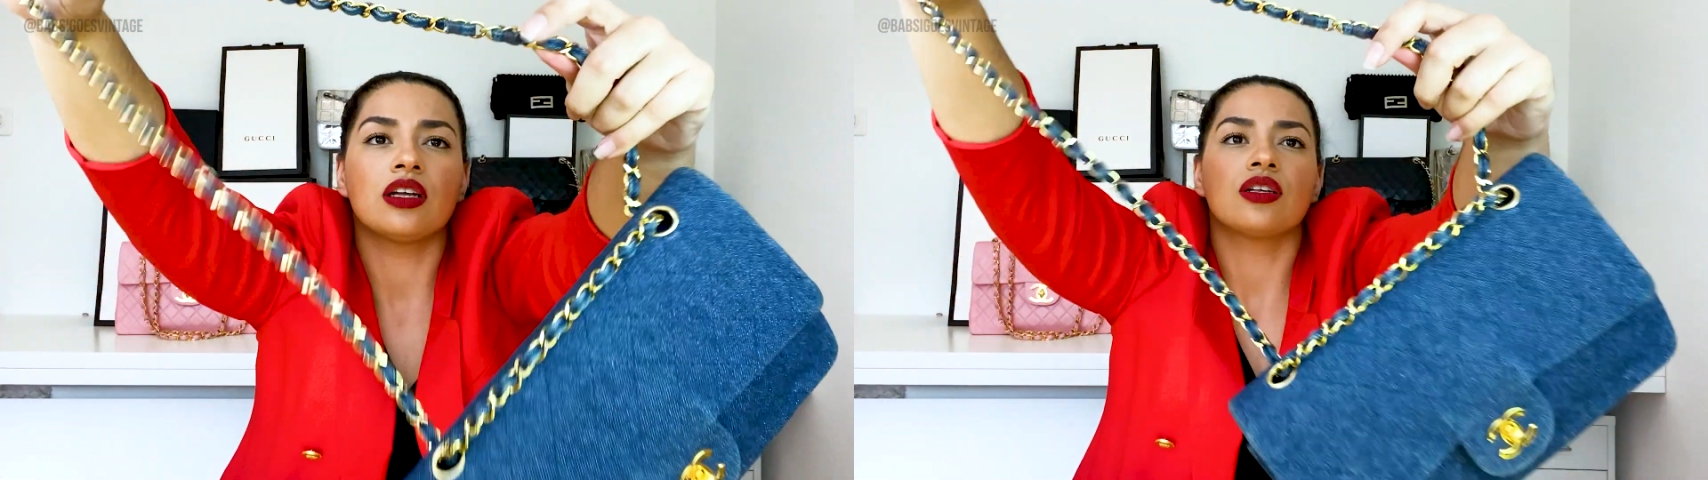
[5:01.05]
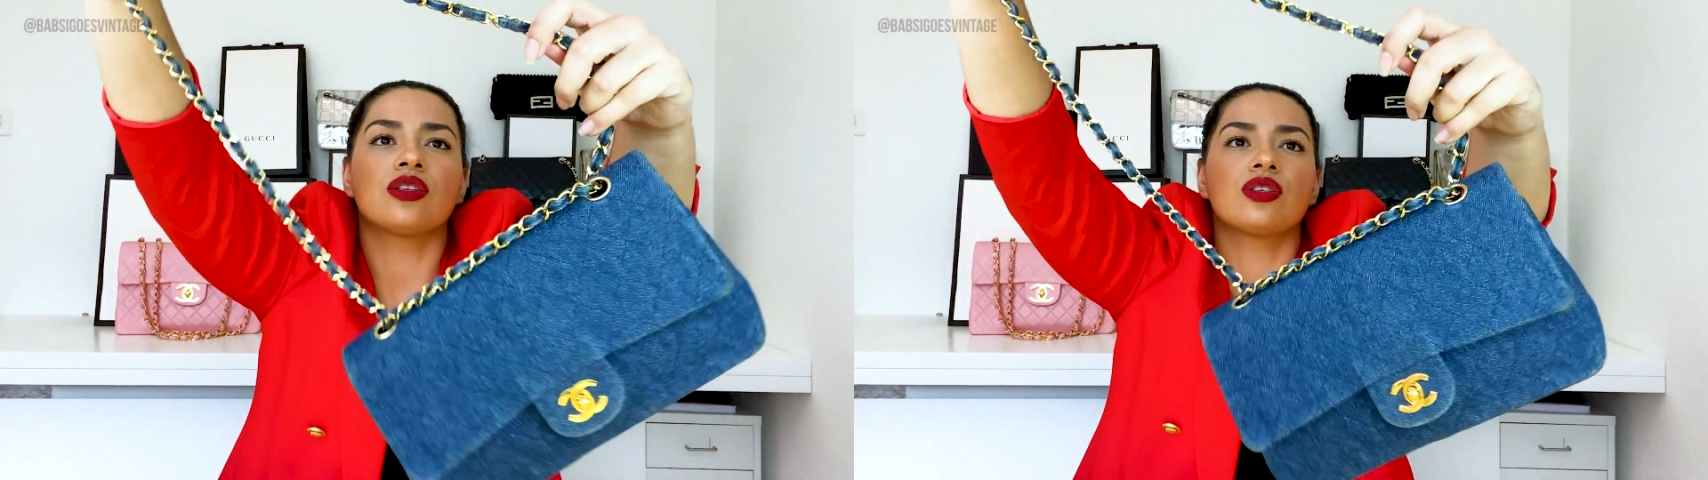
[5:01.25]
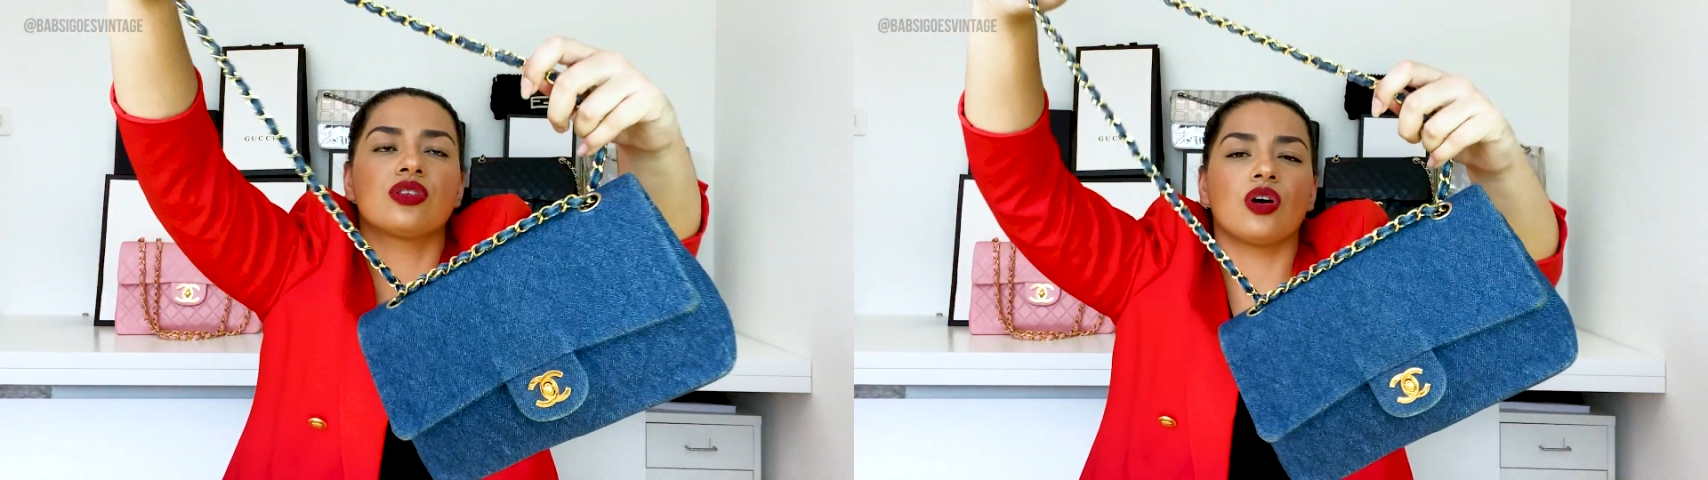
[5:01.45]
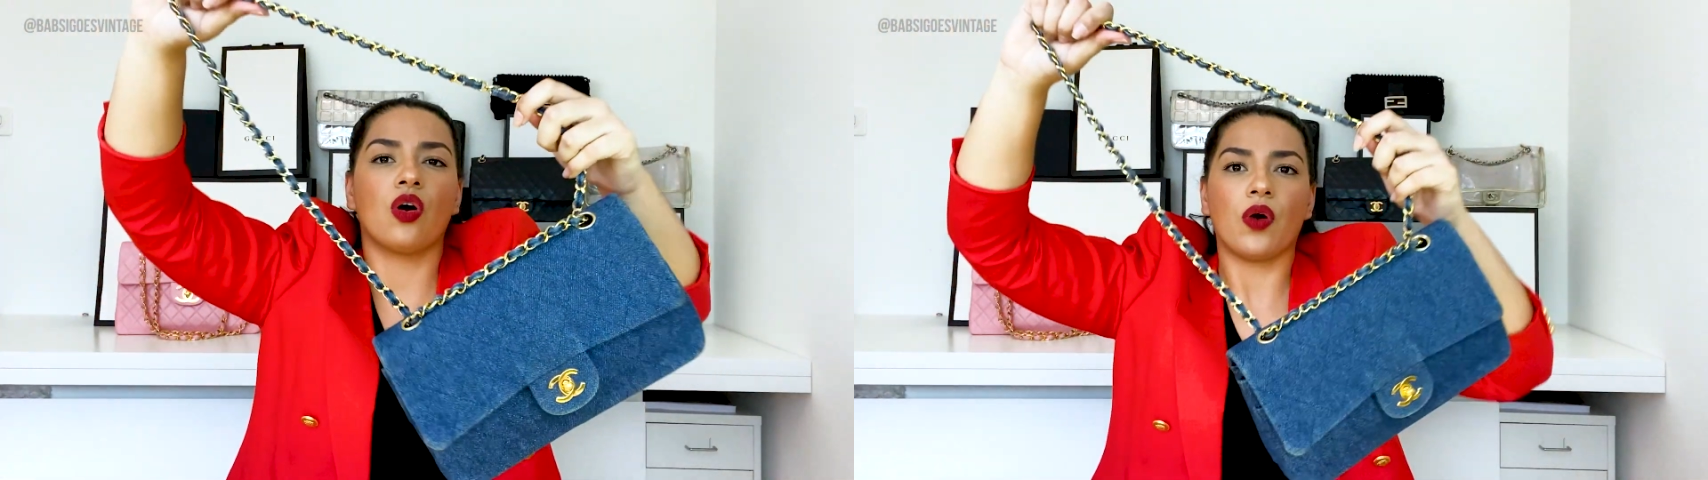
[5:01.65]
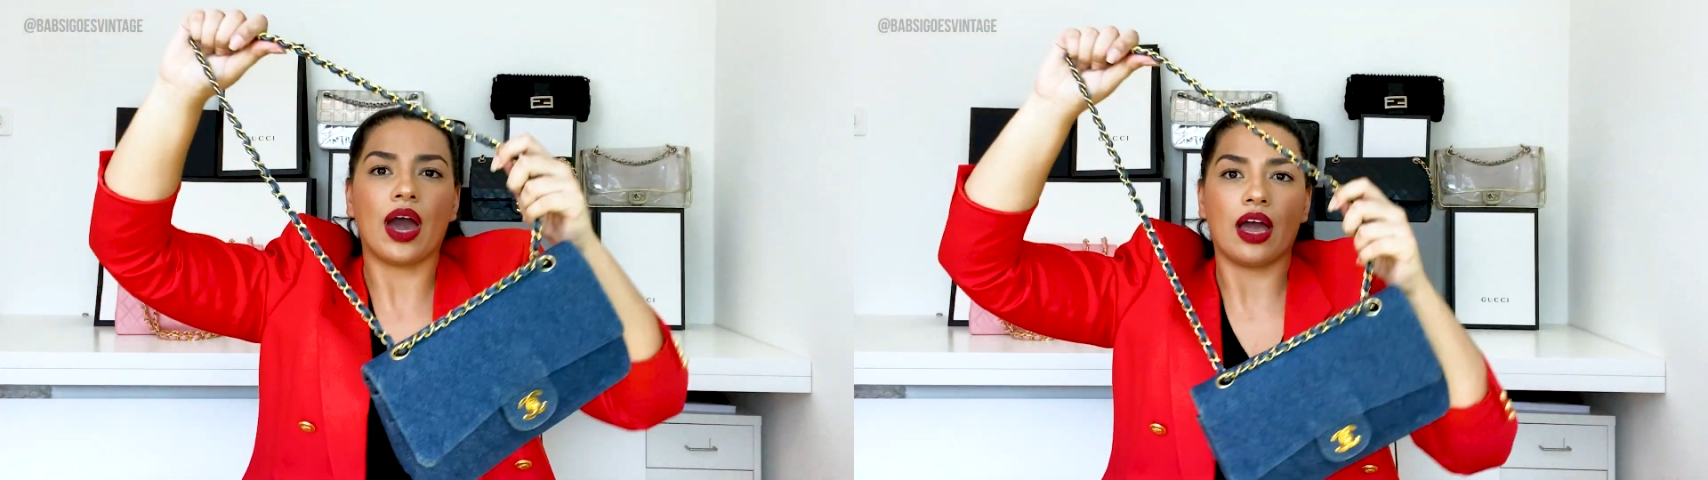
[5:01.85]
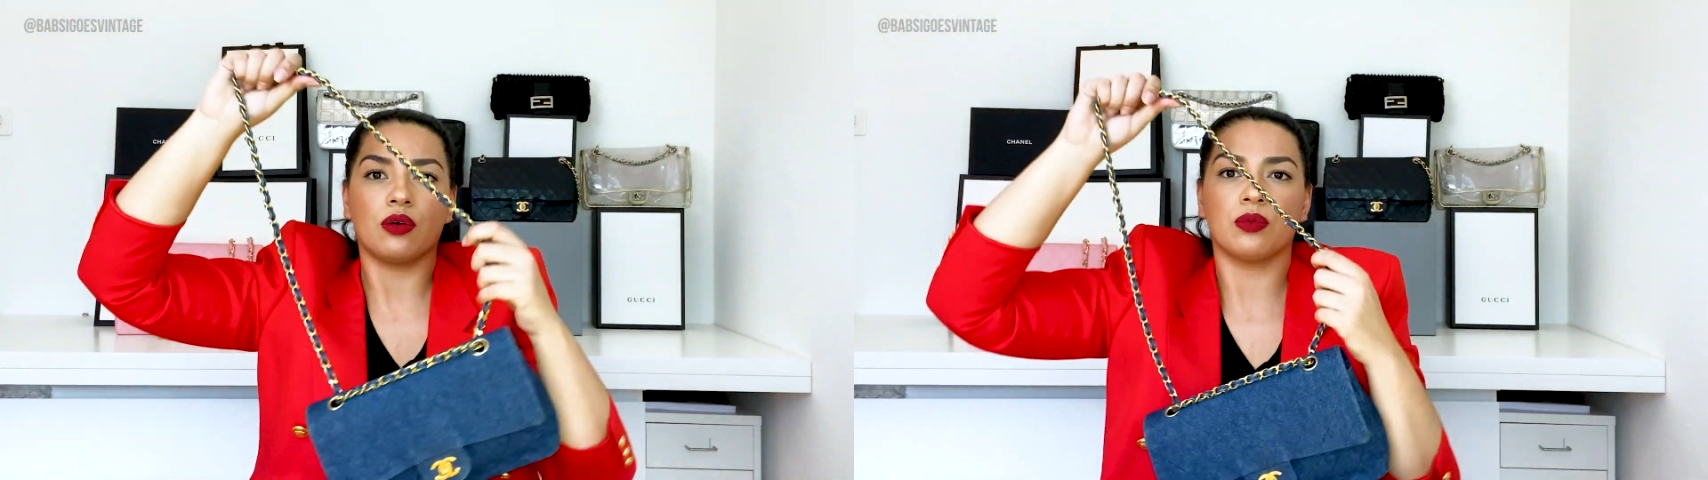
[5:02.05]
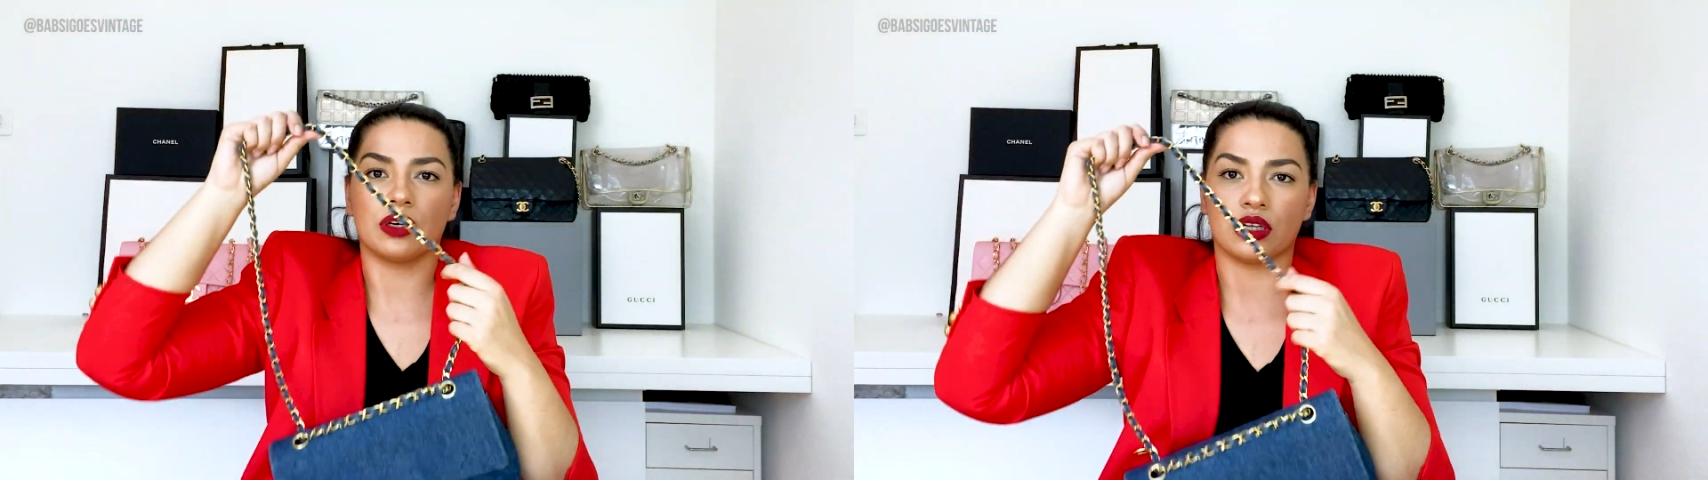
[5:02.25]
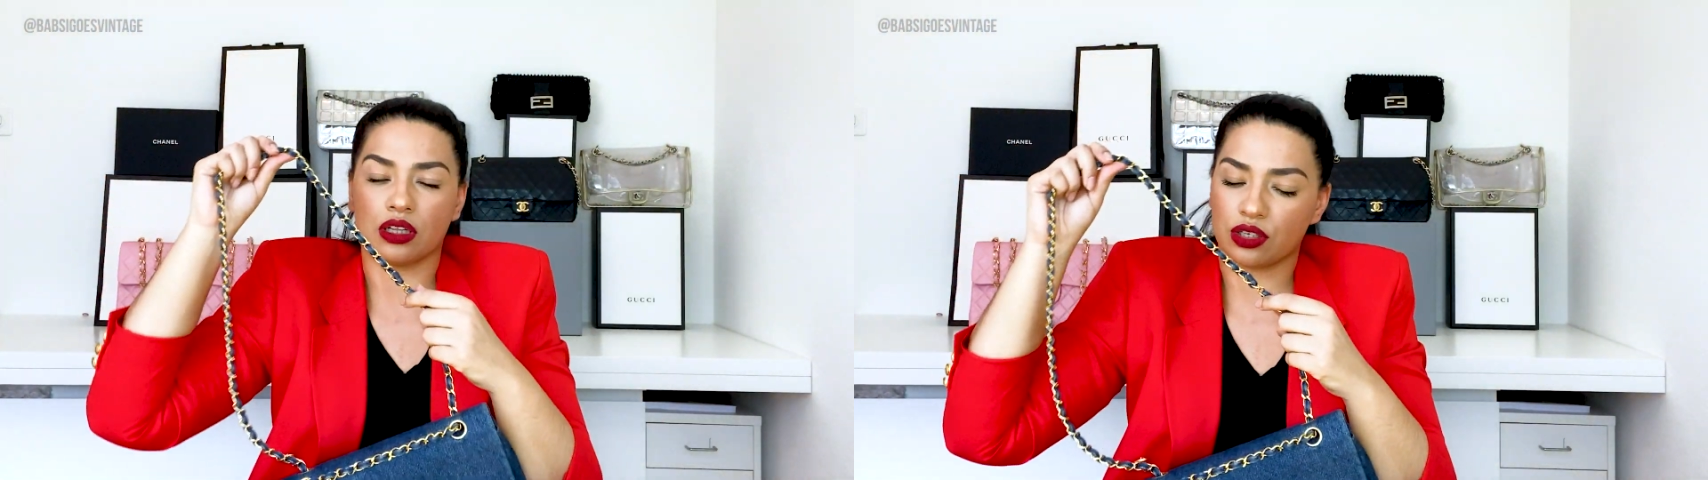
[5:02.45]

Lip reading: So I will